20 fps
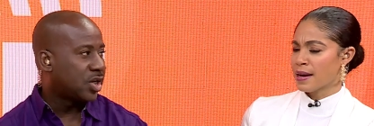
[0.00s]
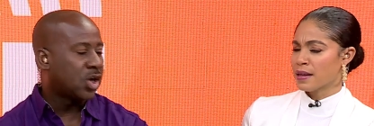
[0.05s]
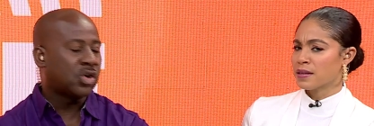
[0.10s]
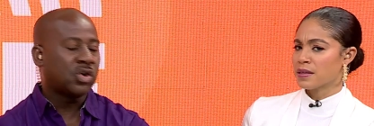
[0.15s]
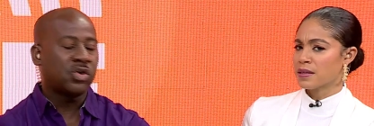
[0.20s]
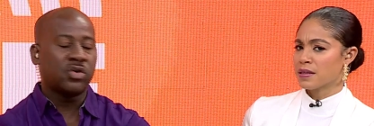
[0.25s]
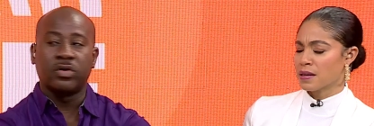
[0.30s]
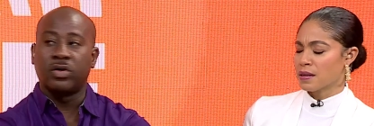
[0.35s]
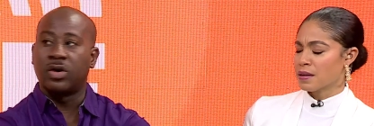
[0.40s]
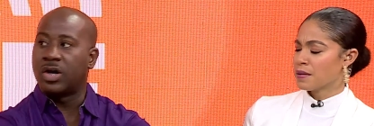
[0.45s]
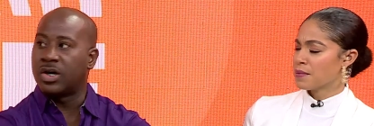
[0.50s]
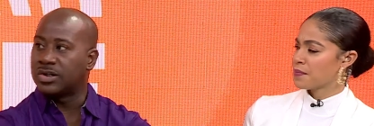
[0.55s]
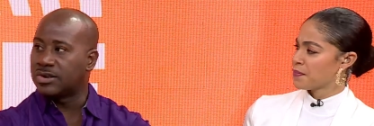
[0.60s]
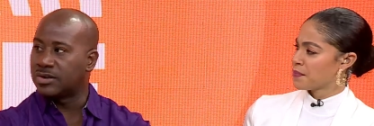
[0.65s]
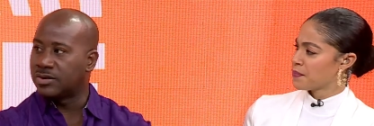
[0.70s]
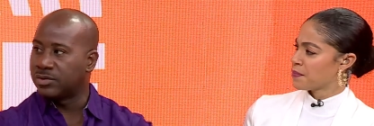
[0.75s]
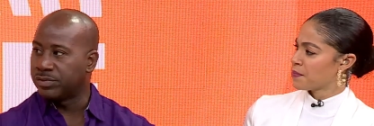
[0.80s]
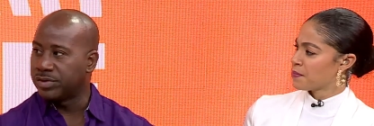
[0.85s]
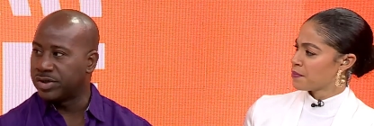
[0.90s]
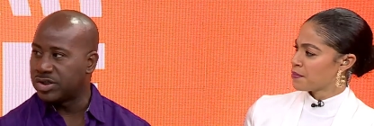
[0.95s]
Speaker 1: right. across
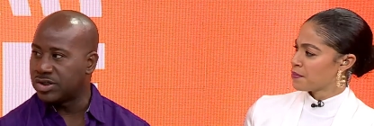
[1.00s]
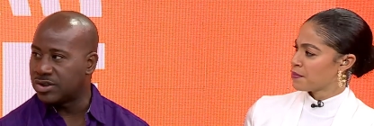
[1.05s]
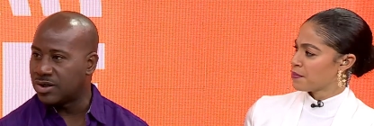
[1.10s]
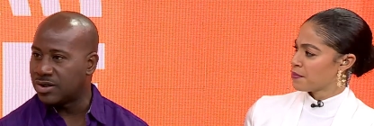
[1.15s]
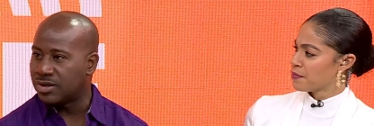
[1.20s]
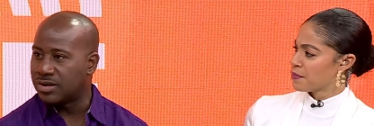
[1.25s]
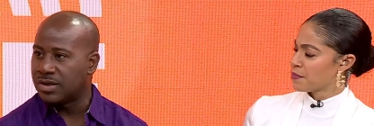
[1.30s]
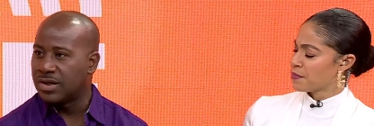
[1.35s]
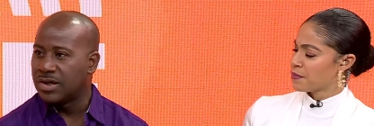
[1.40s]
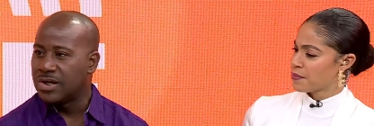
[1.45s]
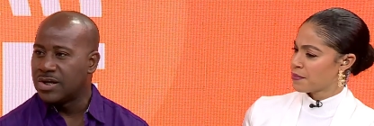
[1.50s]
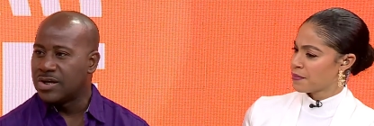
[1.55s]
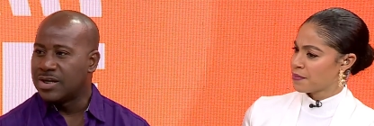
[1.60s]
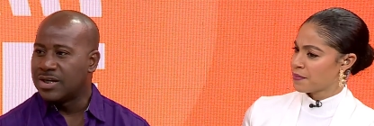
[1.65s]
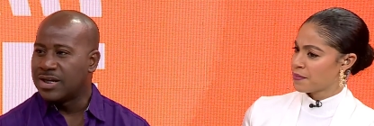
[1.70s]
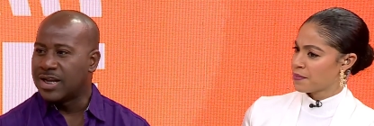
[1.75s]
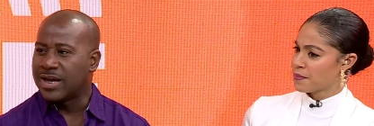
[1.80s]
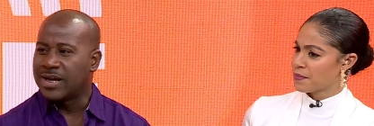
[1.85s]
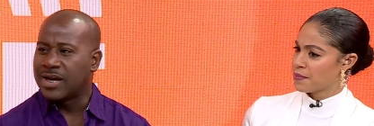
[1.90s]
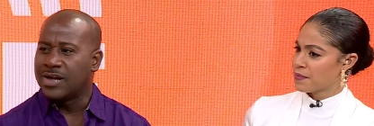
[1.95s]
the region.
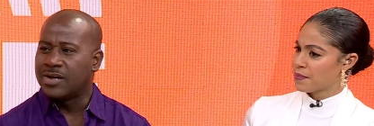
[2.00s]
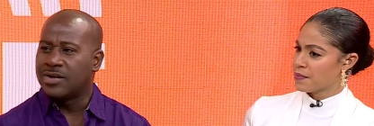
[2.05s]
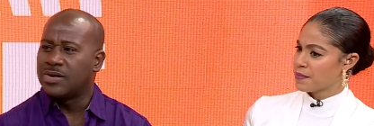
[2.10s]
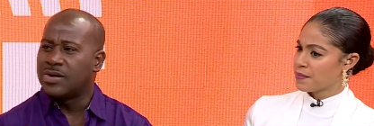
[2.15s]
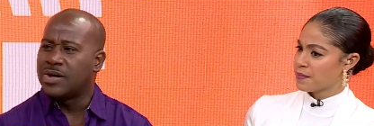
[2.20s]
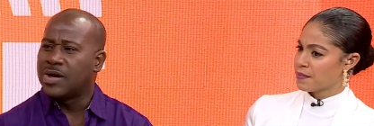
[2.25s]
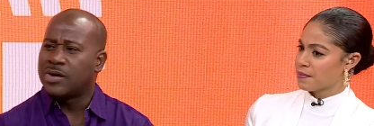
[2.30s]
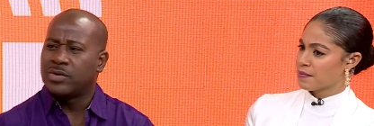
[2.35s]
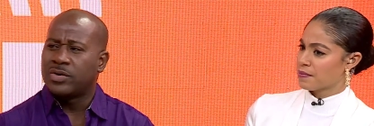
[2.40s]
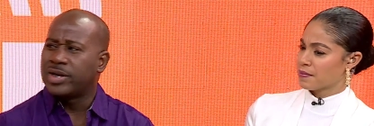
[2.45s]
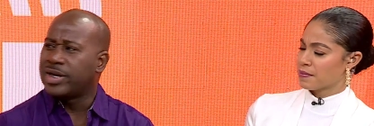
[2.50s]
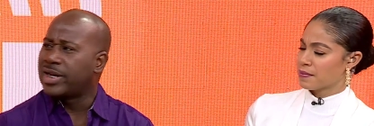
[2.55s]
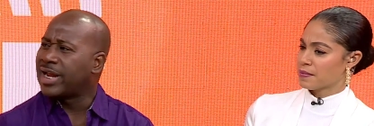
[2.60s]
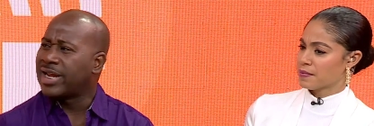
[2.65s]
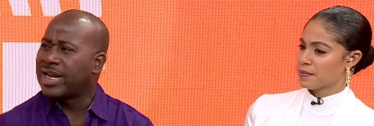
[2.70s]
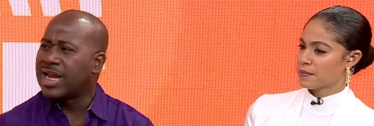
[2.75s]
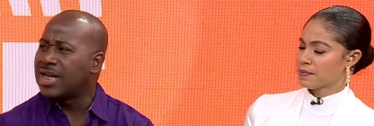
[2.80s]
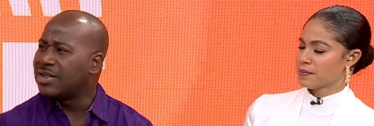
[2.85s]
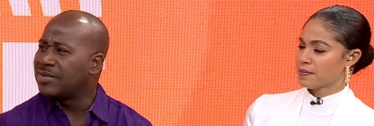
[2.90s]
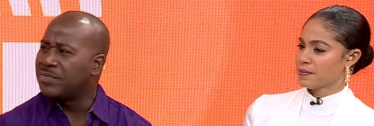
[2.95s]
Like I, I, I can't